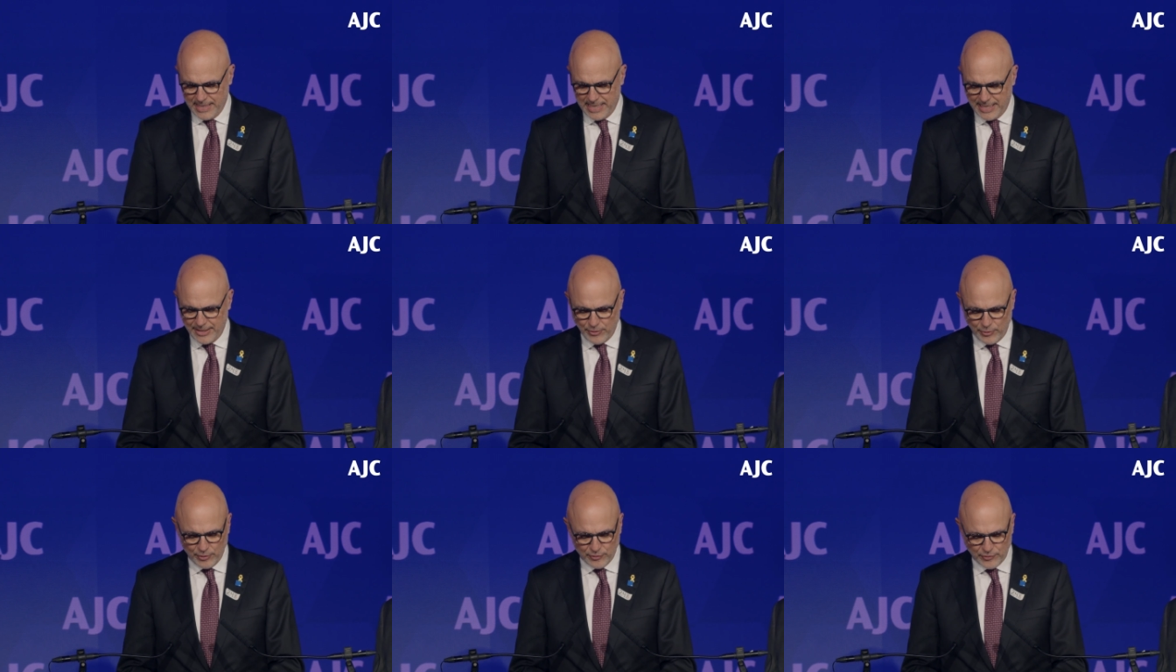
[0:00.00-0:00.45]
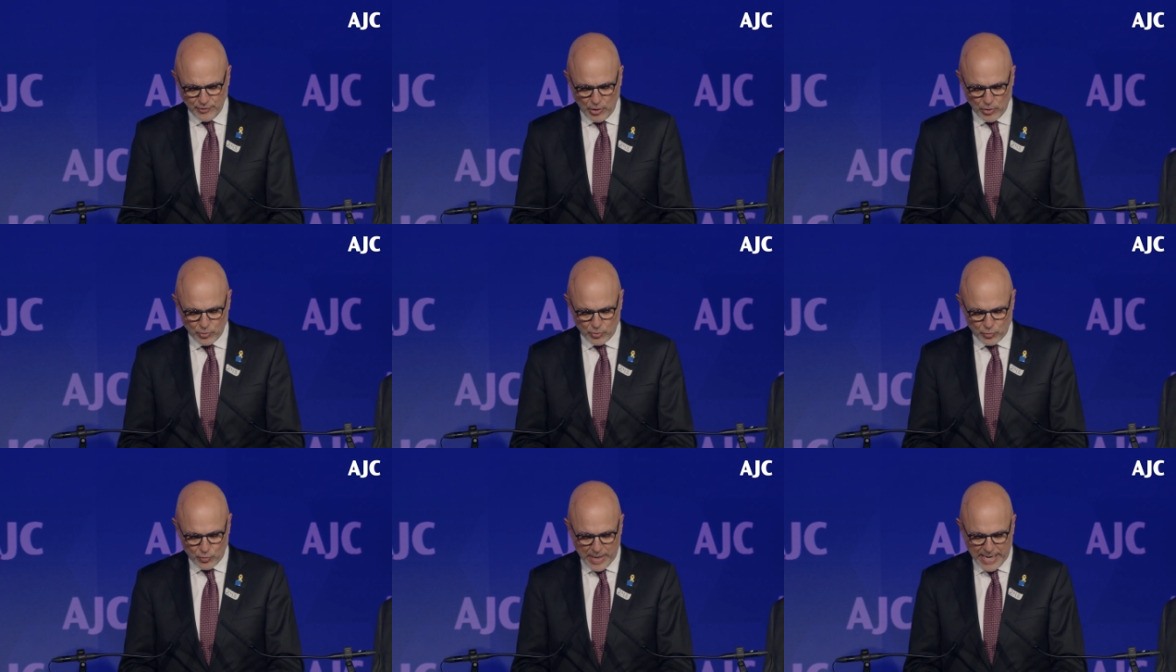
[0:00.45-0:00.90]
and there is
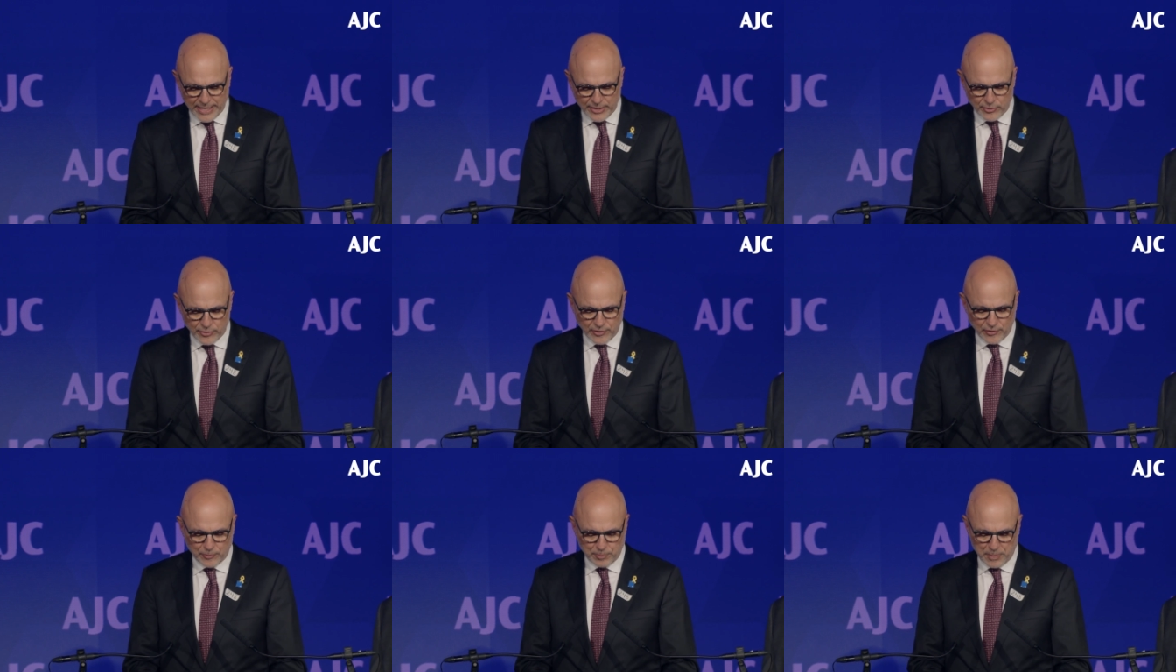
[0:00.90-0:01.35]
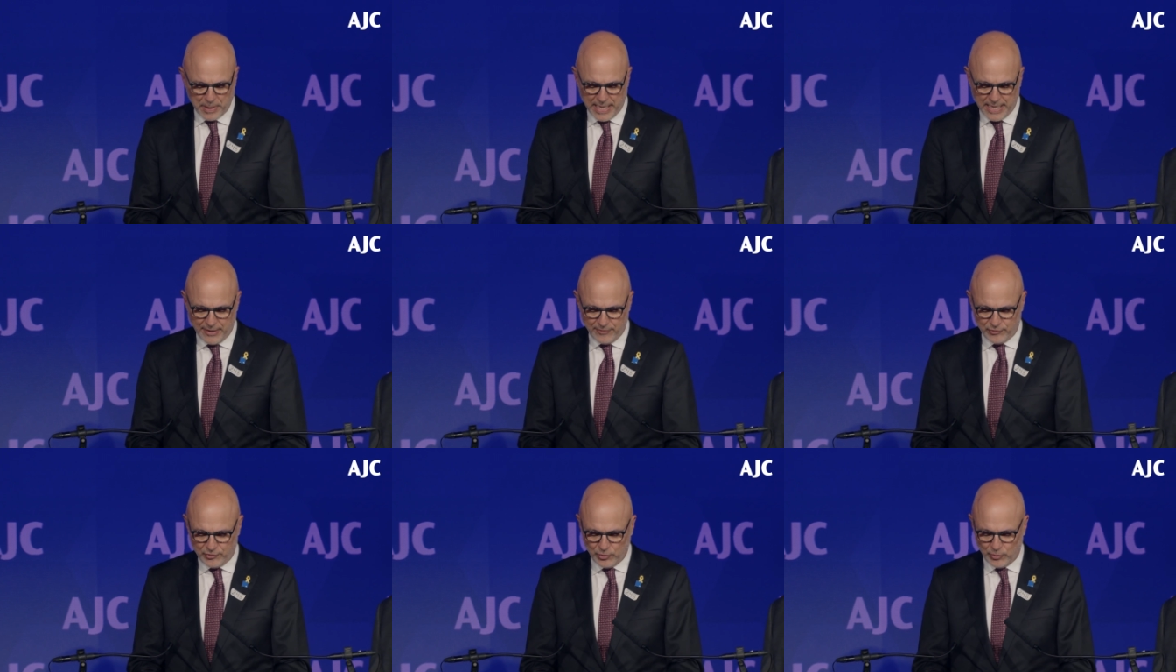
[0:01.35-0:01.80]
no greater
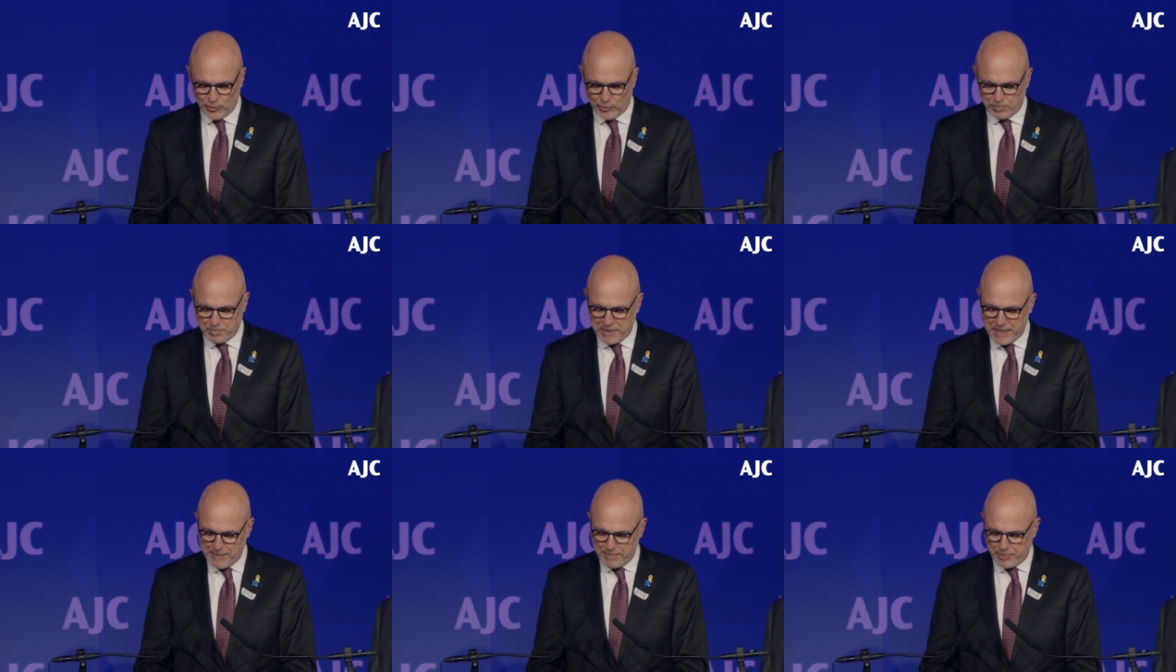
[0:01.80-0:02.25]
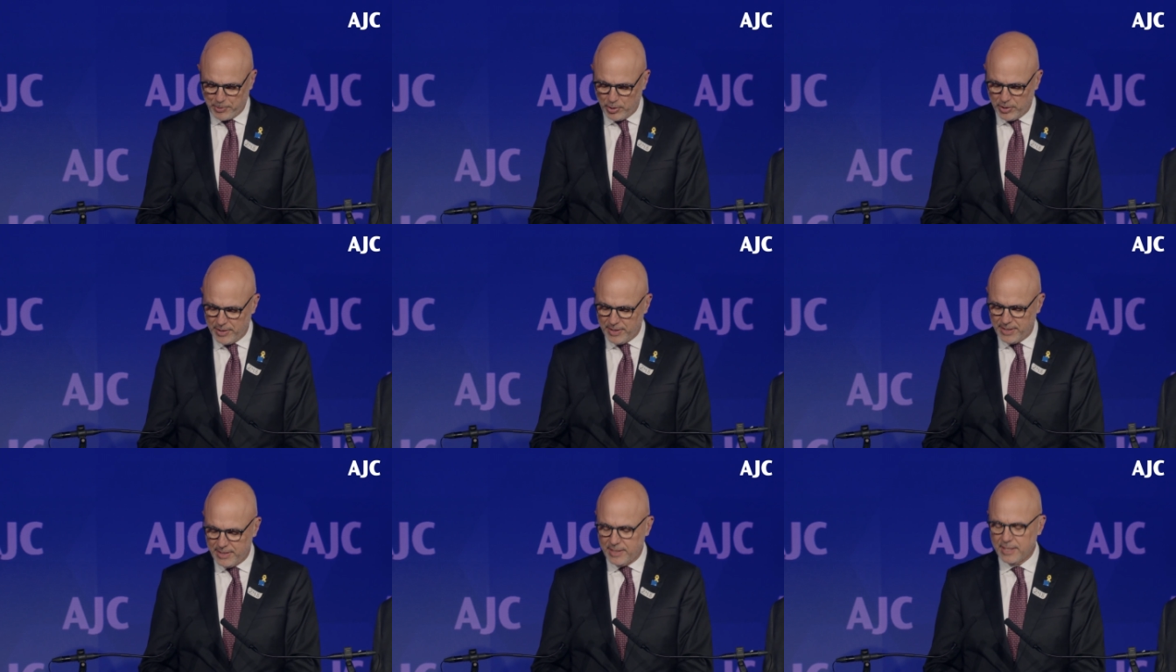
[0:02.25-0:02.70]
display of Jewish
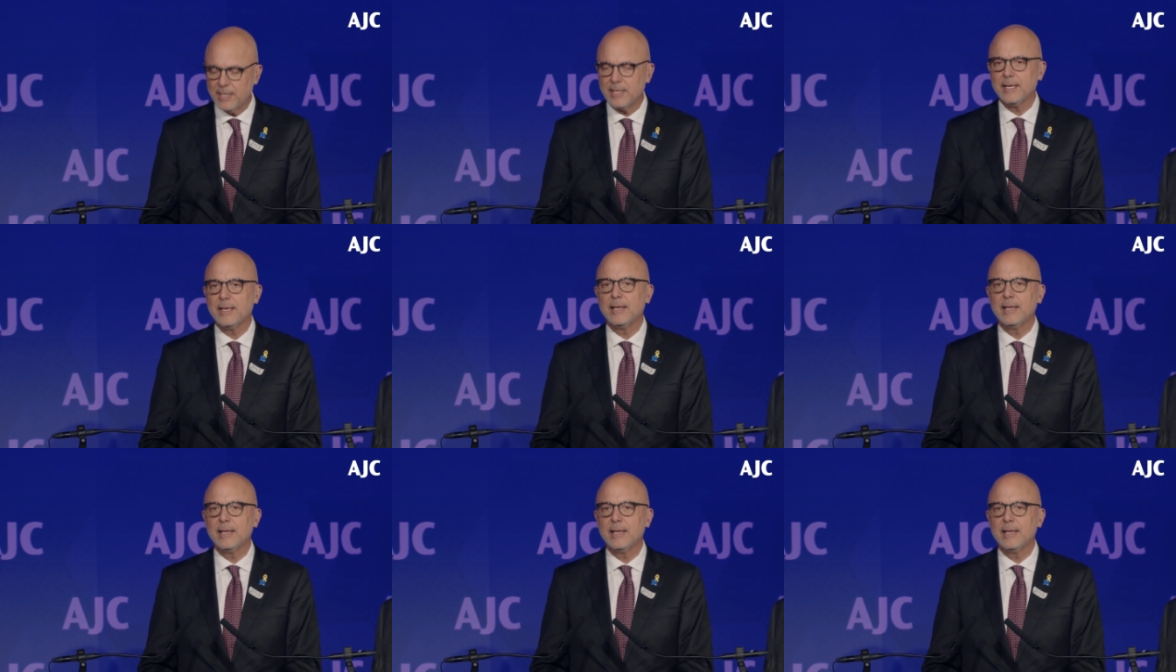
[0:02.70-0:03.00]
peoplehood